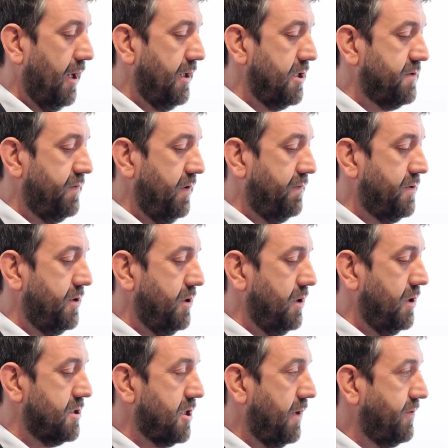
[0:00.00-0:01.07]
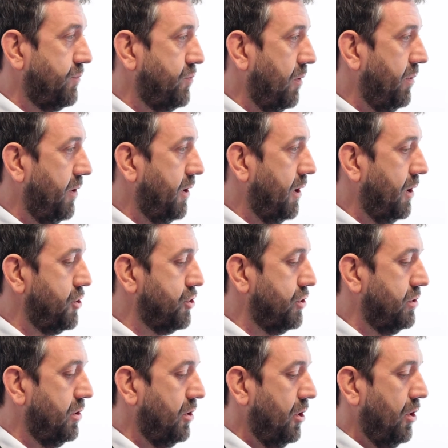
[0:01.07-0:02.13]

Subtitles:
and it's 50 years after publication